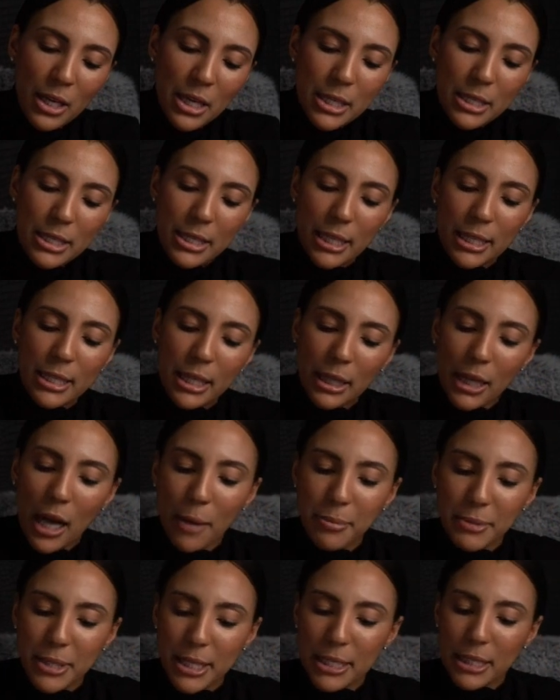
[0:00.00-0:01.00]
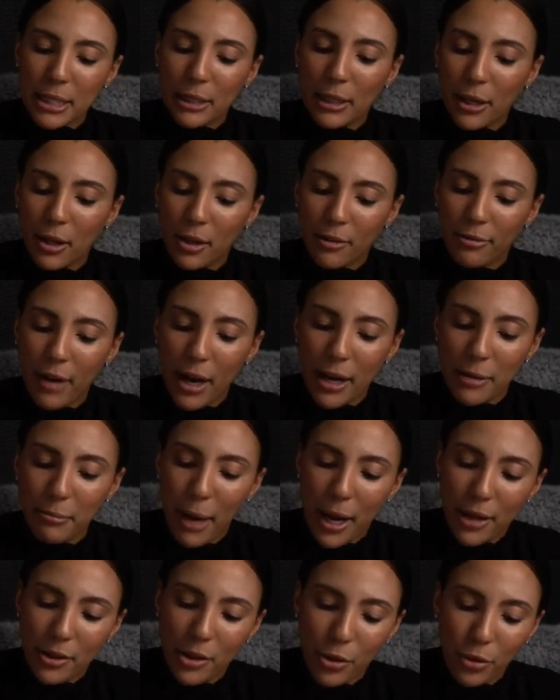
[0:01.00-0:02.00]
Six of Cups is clarified
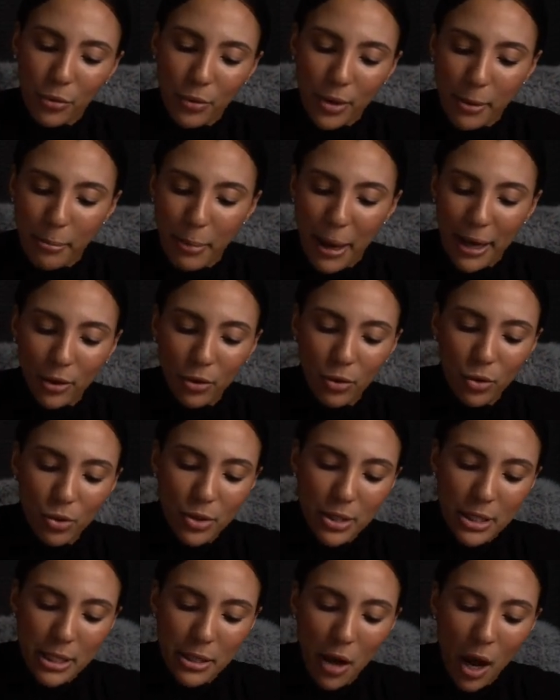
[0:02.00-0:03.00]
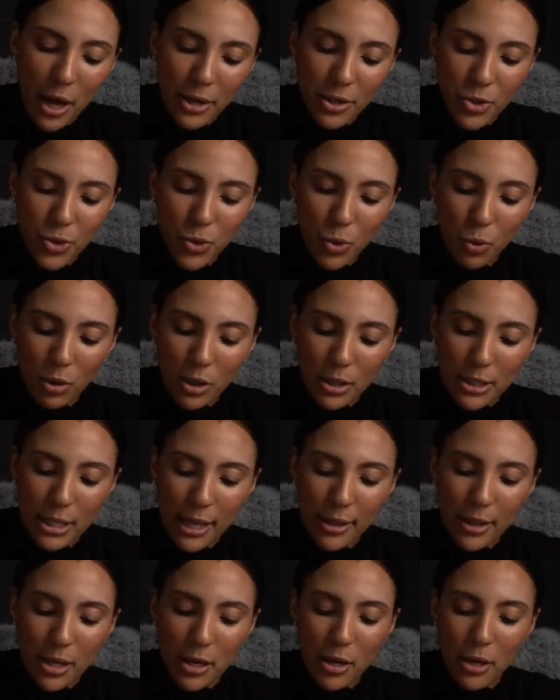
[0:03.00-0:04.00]
by the Three of Pentacles, the Nine of Swords,
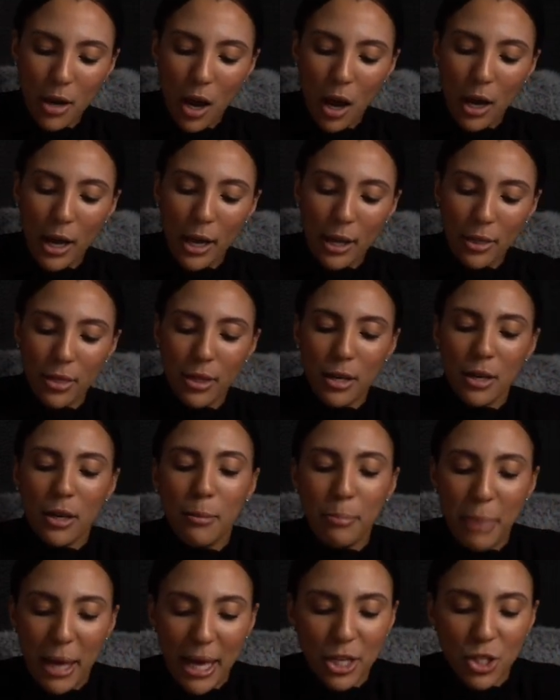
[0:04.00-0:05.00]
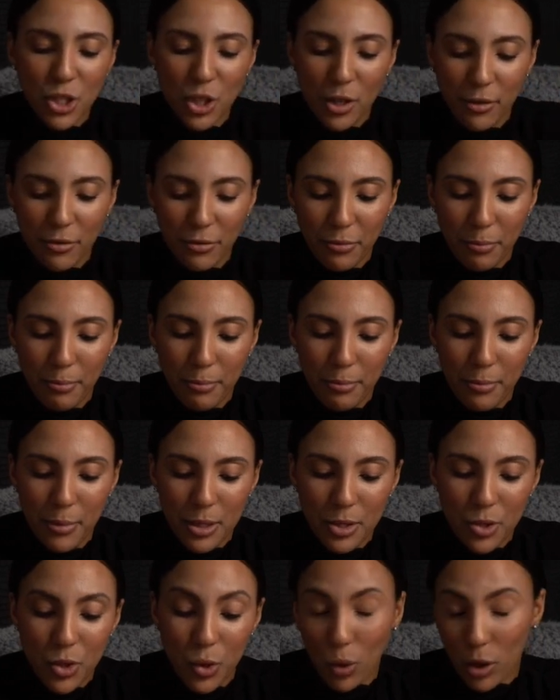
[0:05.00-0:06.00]
and the nine, the Page of
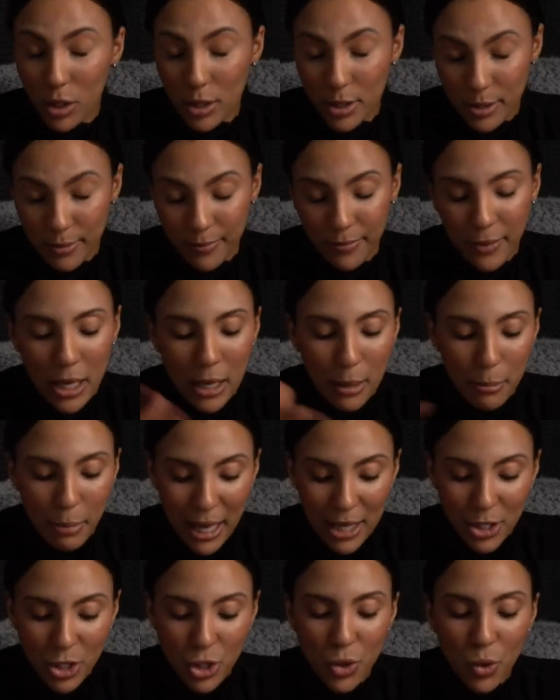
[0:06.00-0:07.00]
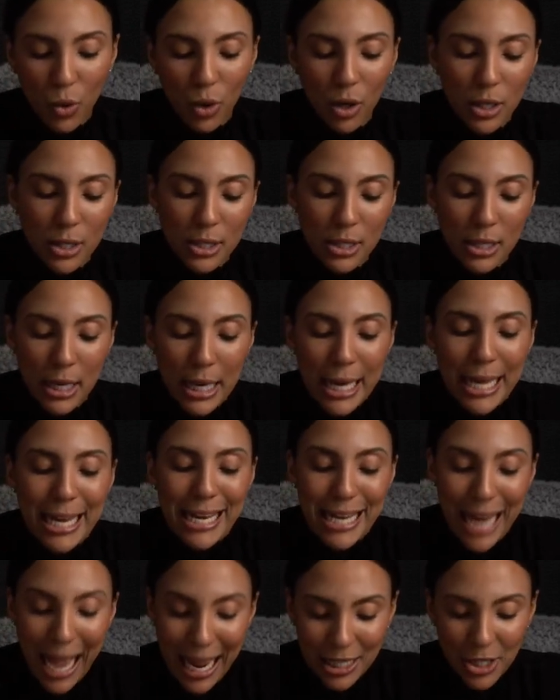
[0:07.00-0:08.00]
Swords. Page of Swords,
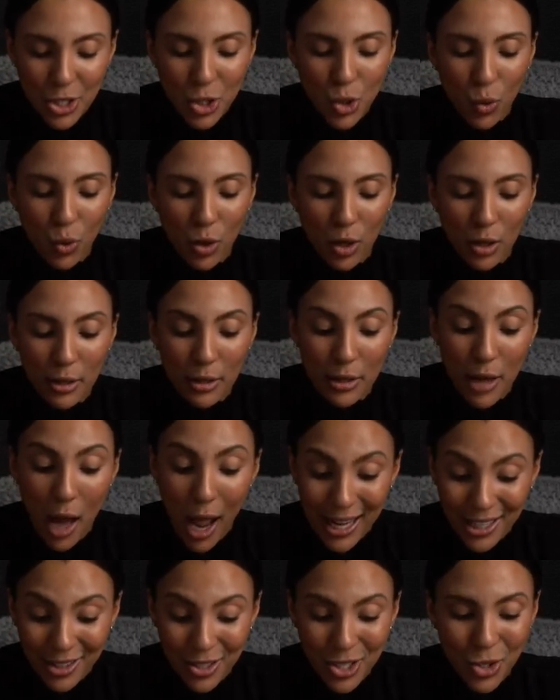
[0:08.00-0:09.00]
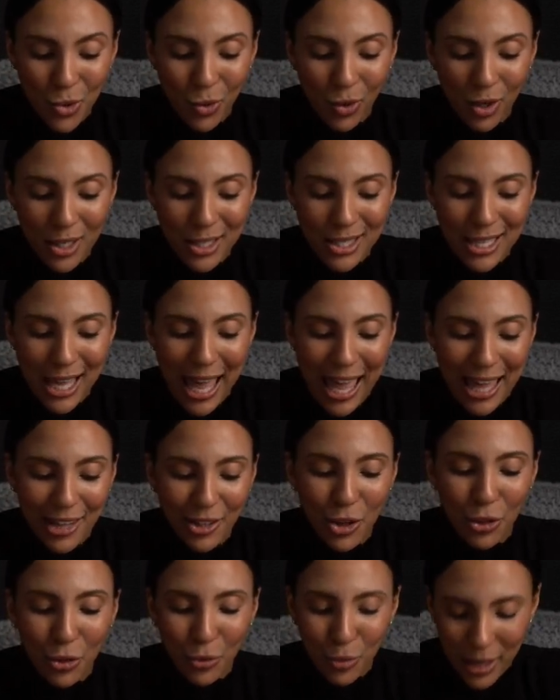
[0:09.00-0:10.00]
Nine of Swords, Nine of Swords, and
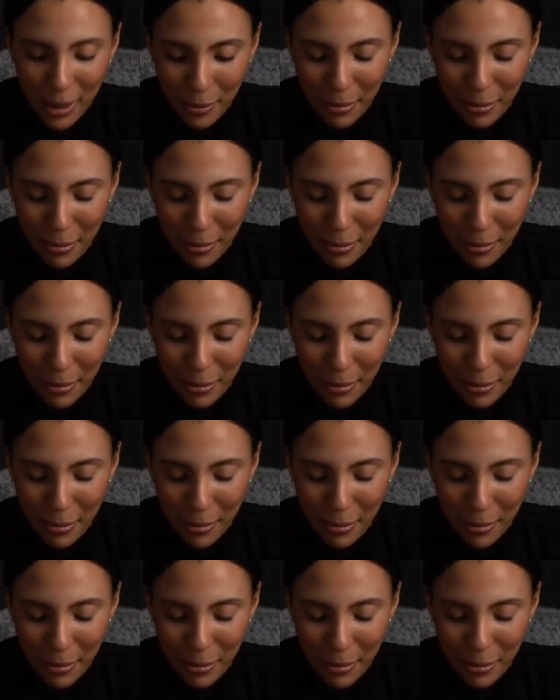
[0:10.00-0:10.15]
the Three of